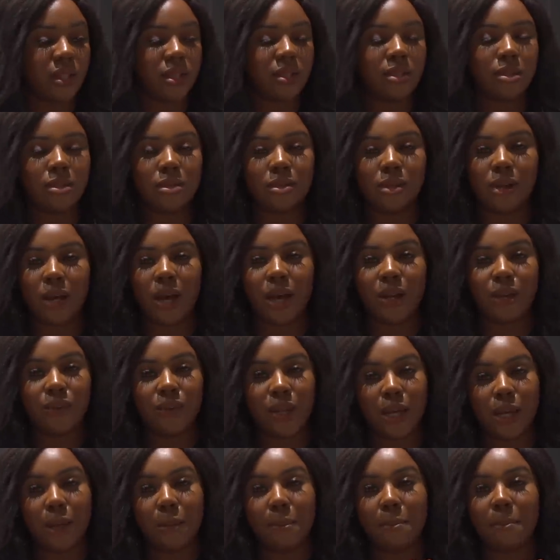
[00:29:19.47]
It's kind of
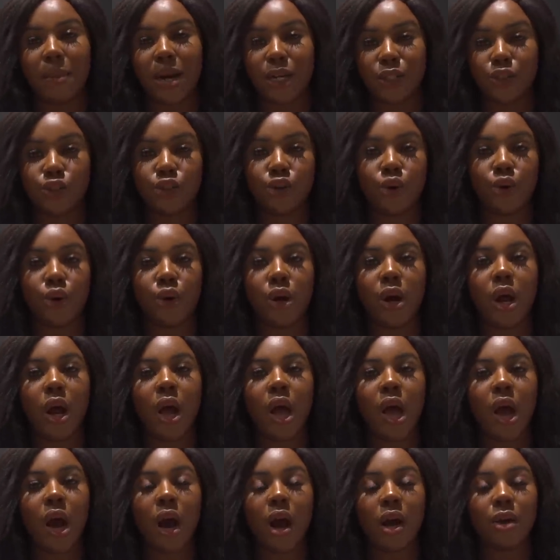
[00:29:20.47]
like a mature
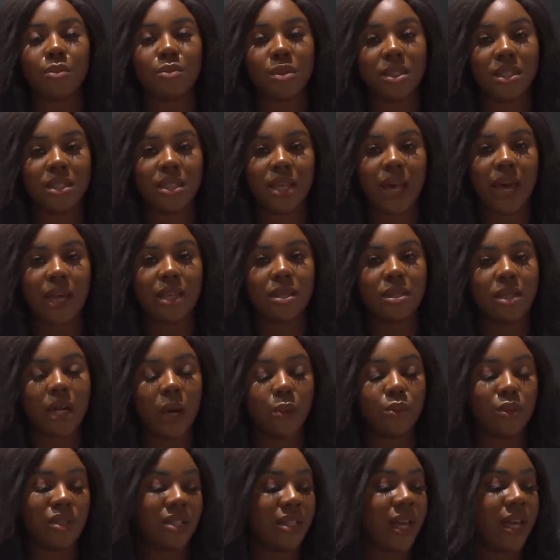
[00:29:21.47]
um, scent. I
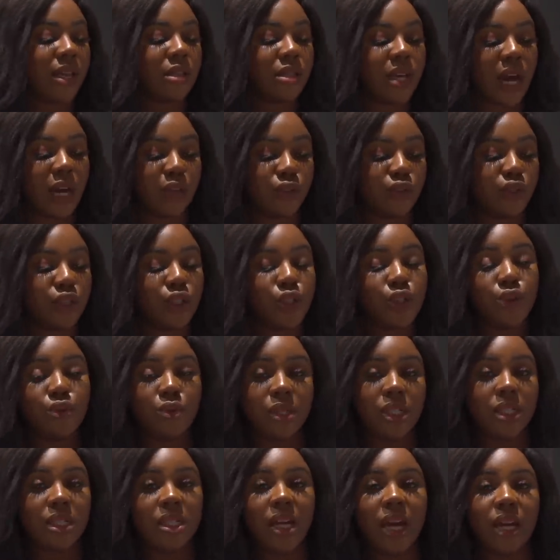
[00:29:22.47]
would say it's actually
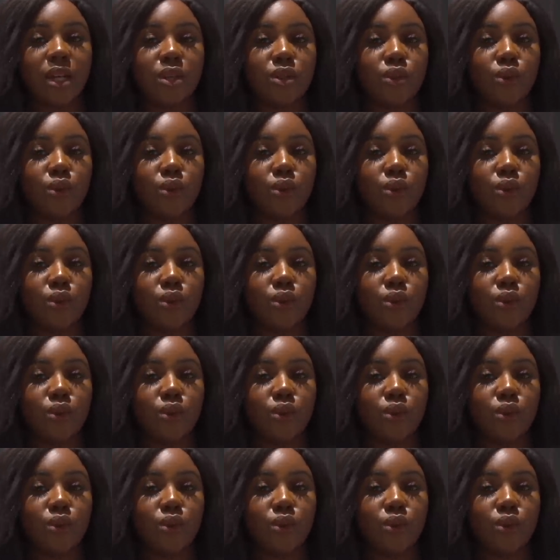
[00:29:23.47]
unisex.